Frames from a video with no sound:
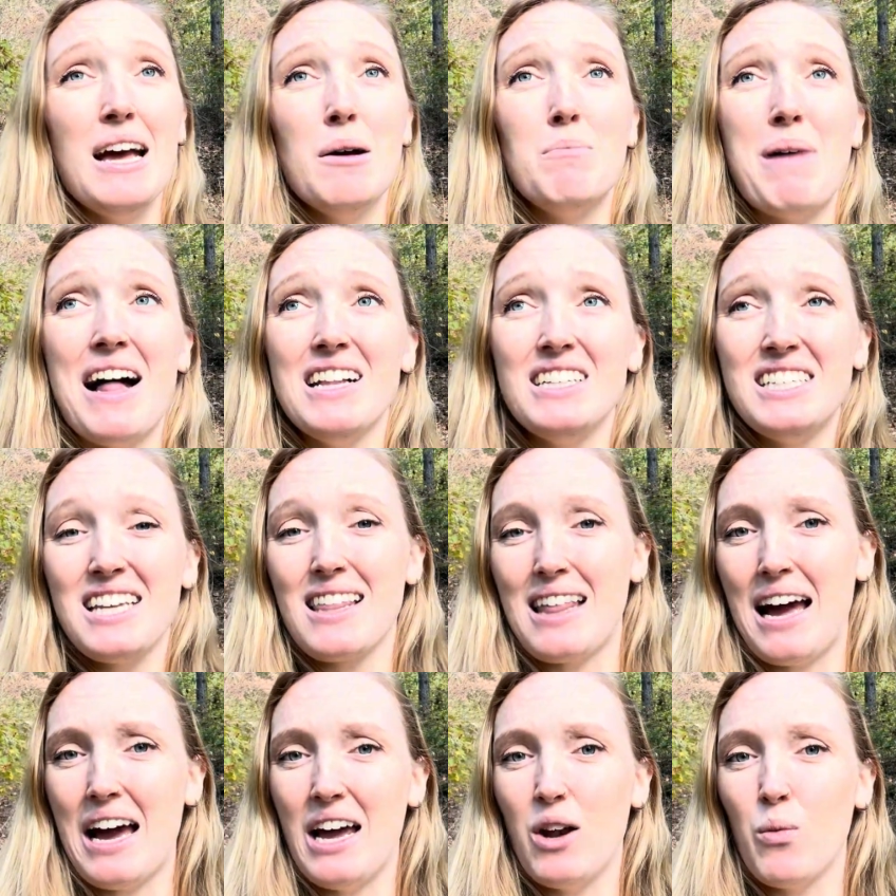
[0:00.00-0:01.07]
Balancing
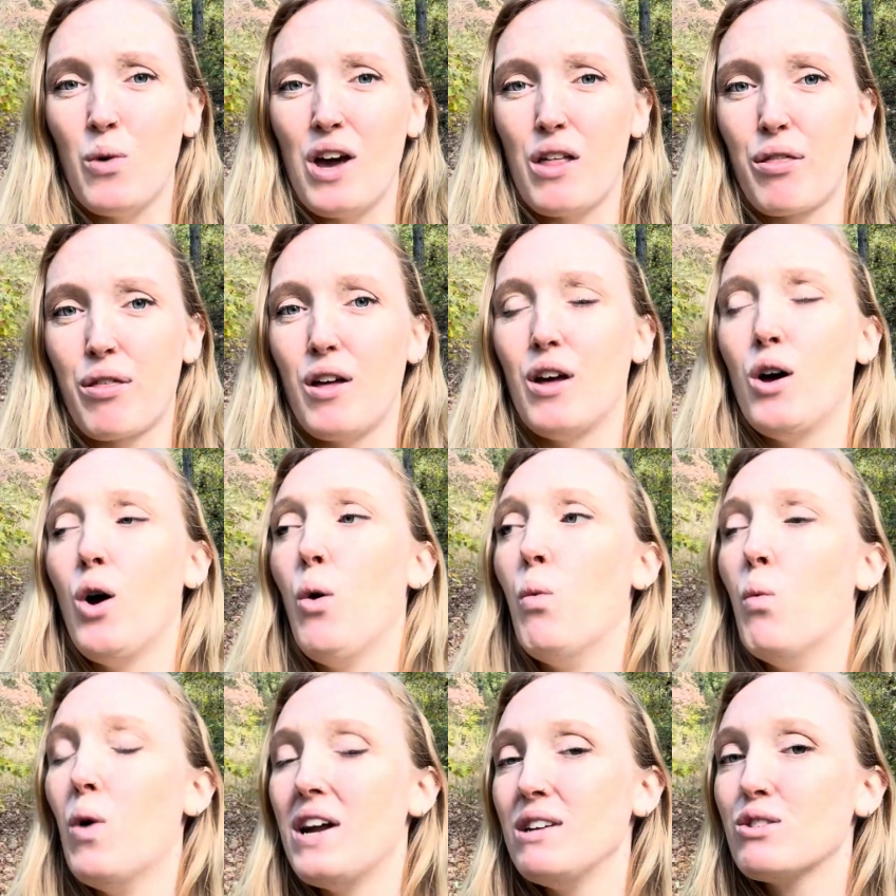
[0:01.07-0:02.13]
that with
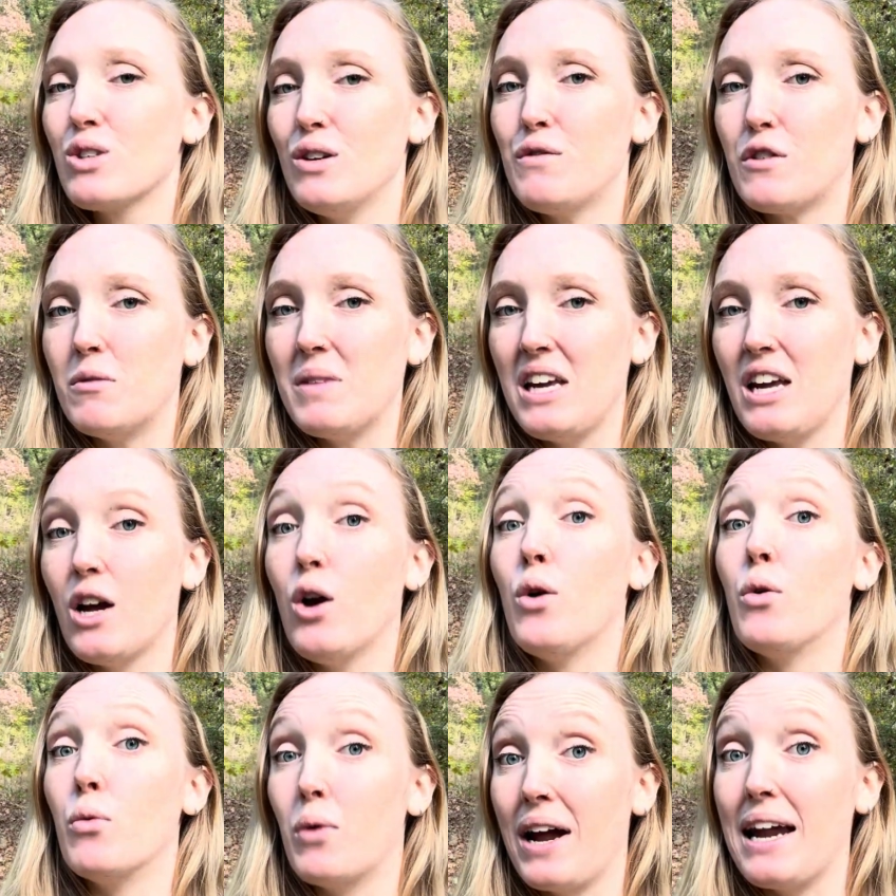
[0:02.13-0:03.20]
what is good for me
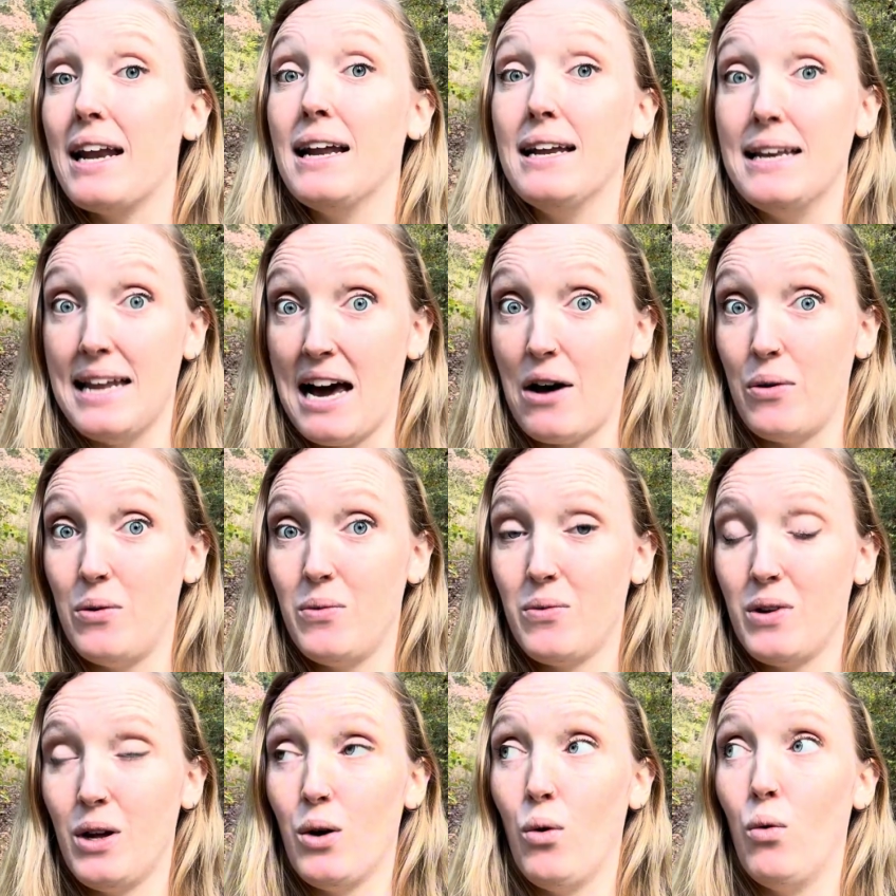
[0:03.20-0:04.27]
right now.
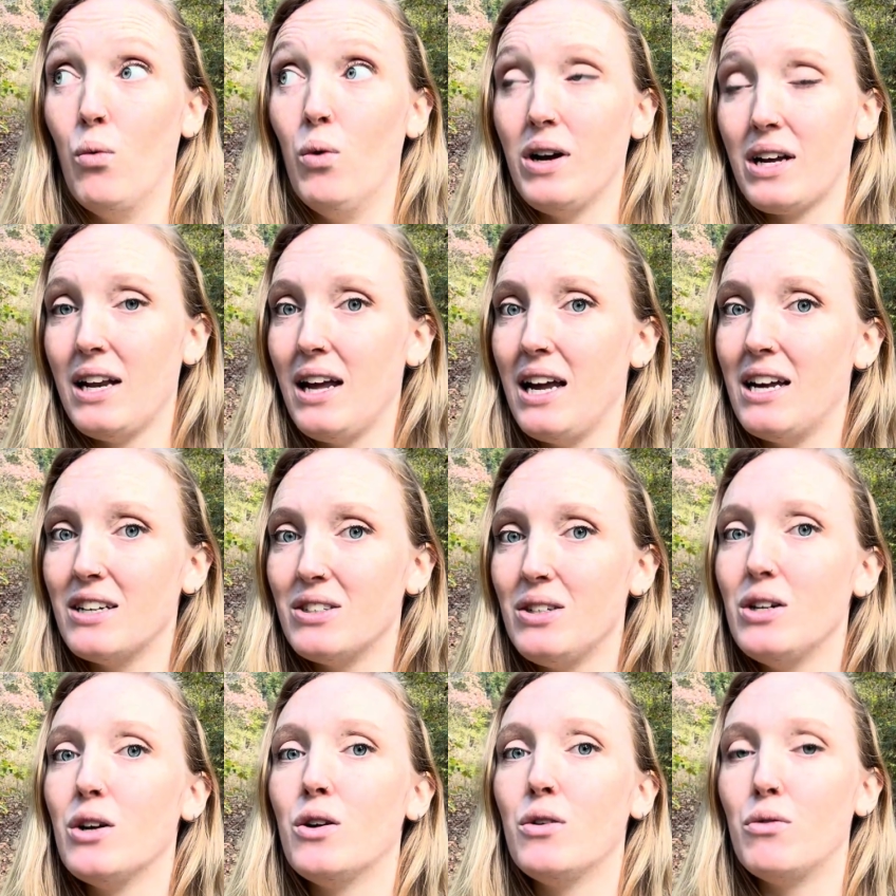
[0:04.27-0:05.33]
What can I
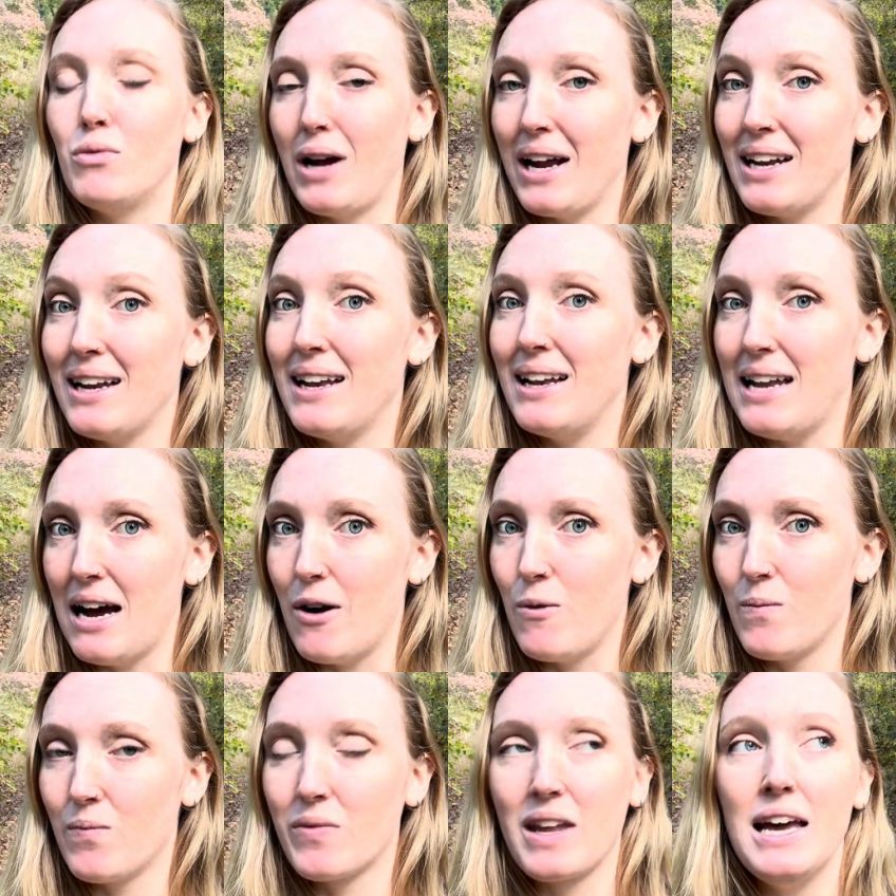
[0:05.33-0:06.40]
handle right now?
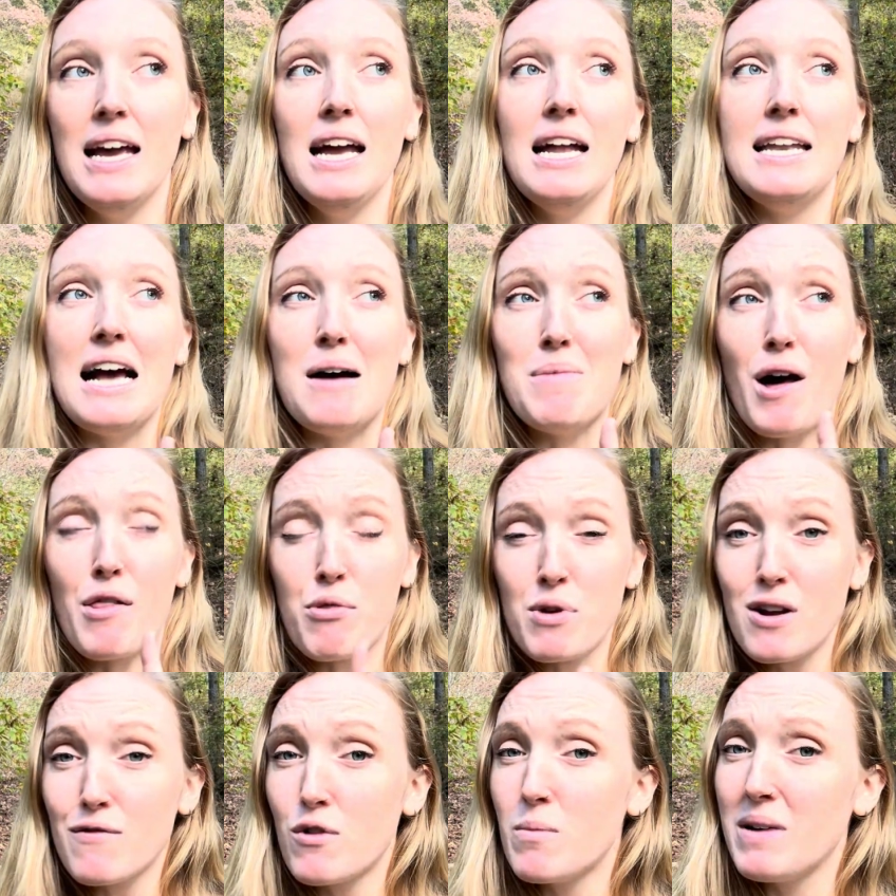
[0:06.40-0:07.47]
Now, about
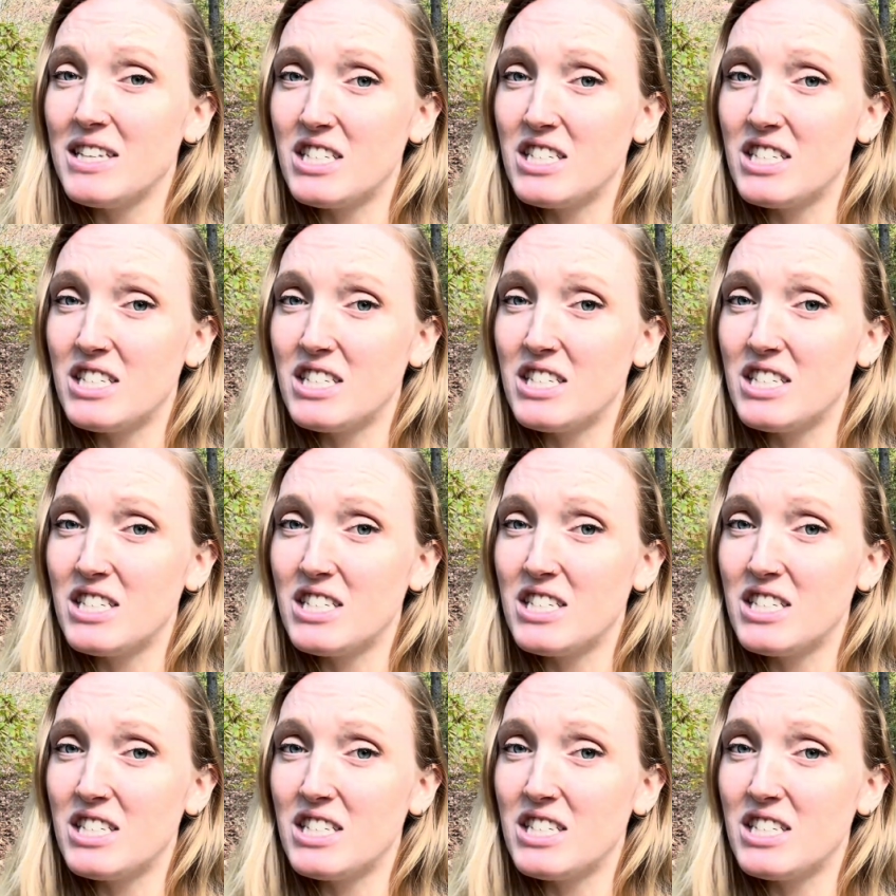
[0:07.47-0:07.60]
3 or 4 months